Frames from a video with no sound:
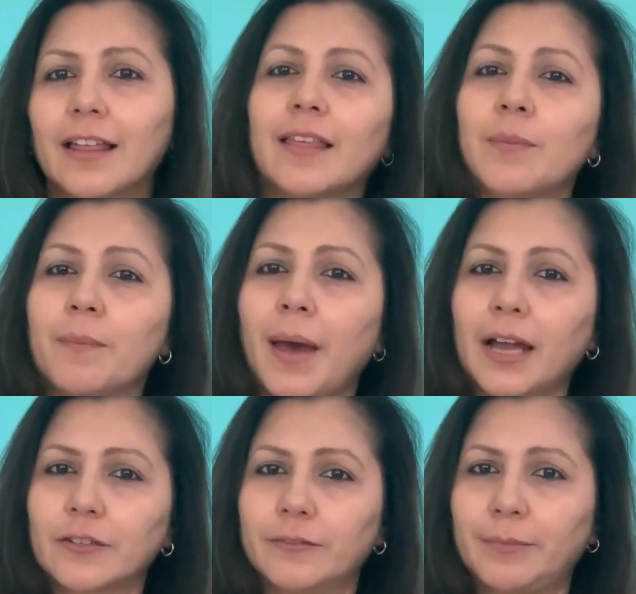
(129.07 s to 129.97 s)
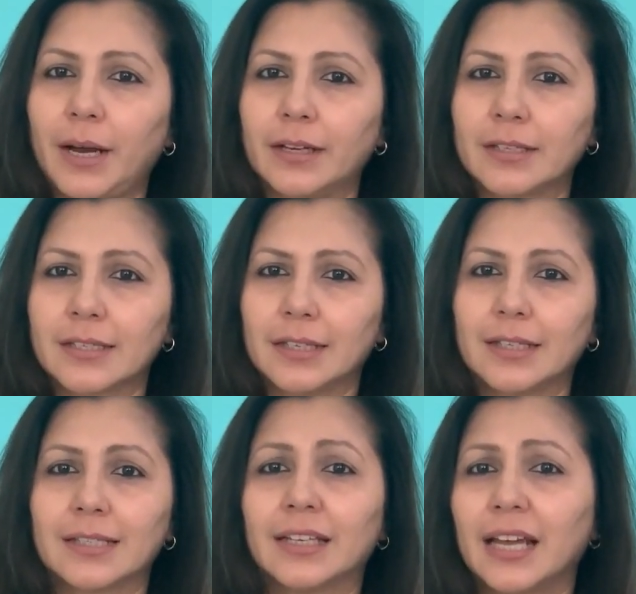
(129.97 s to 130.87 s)
the impact of
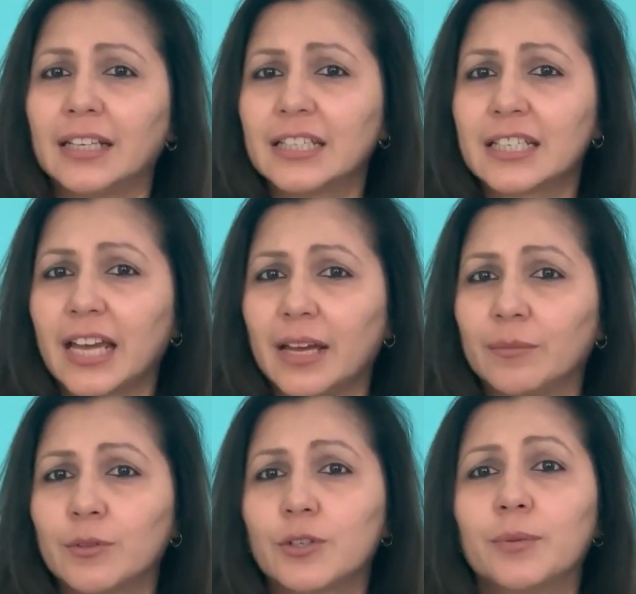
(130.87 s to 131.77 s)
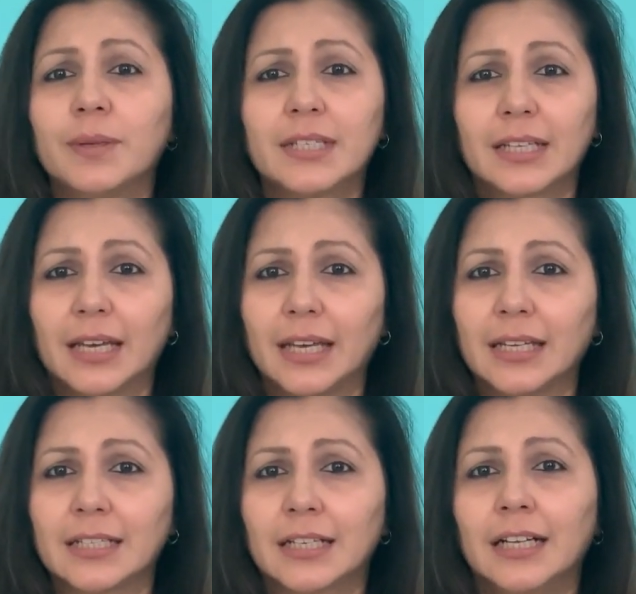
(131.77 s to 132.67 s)
biases and can attempt to
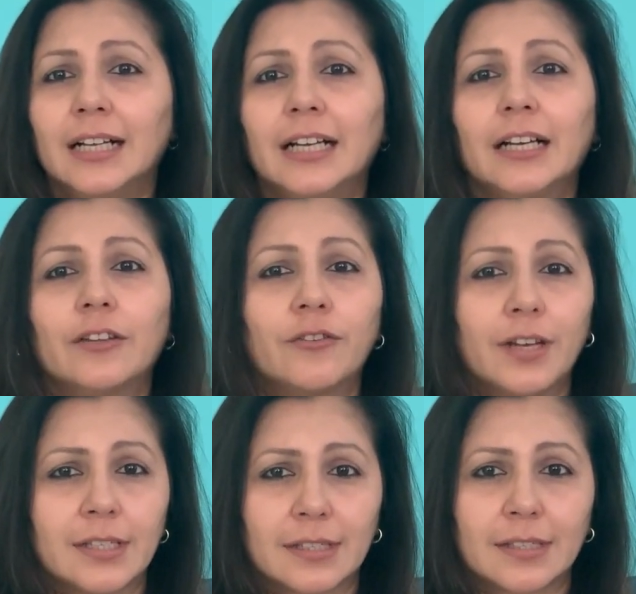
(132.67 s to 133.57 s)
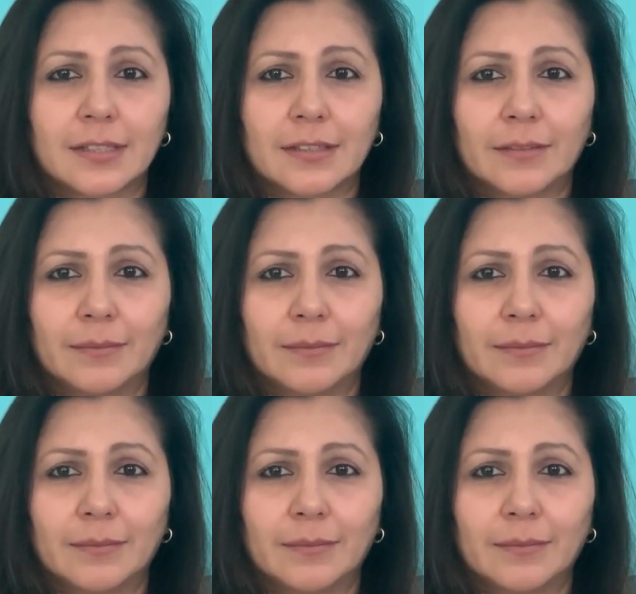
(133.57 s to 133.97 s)
mitigate the risks.